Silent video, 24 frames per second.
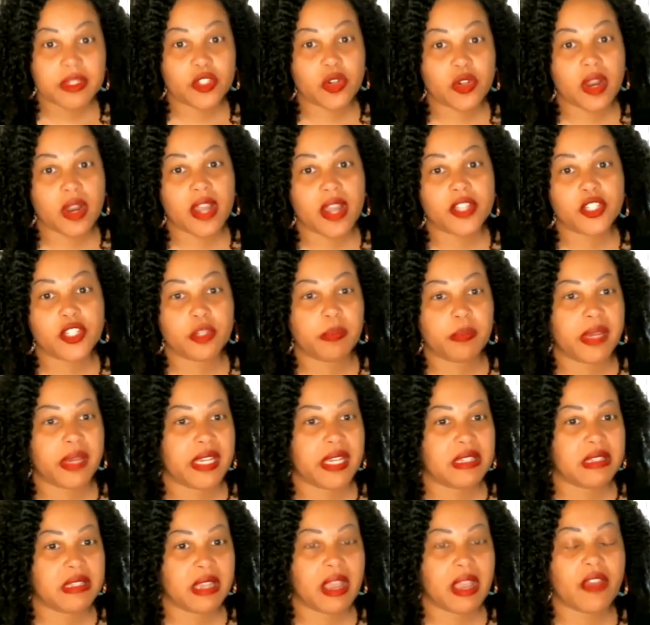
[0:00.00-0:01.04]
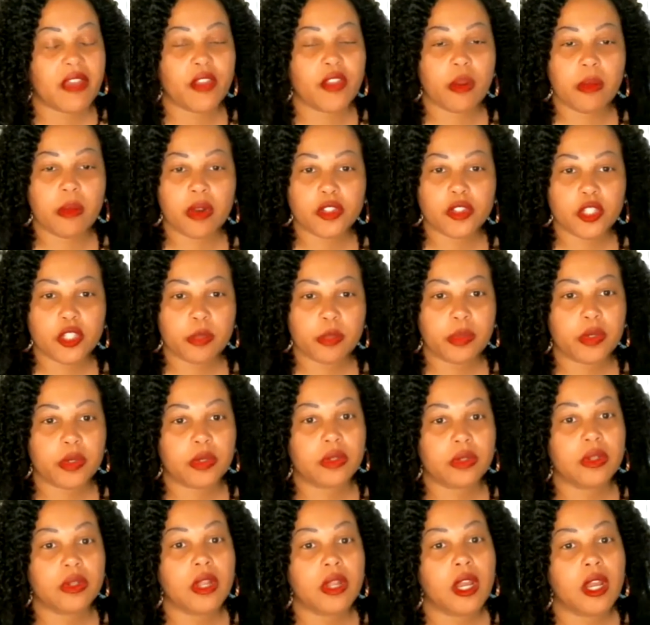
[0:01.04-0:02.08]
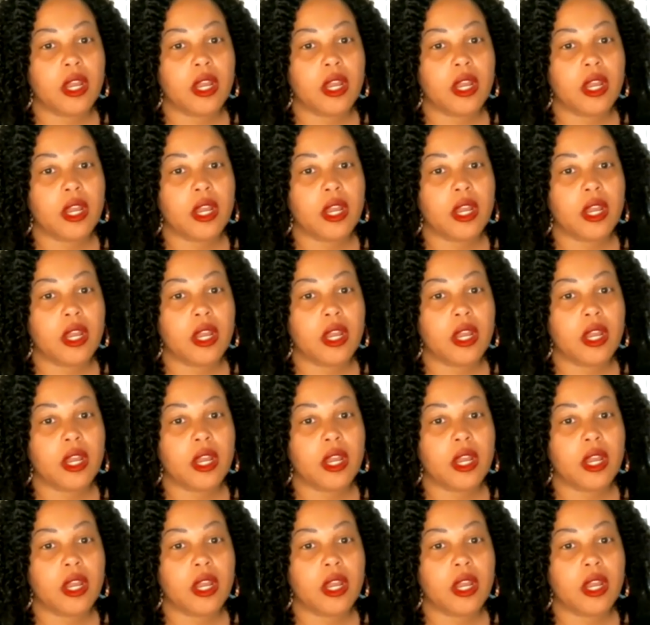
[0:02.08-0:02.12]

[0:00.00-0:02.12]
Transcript: trying to piece together multiple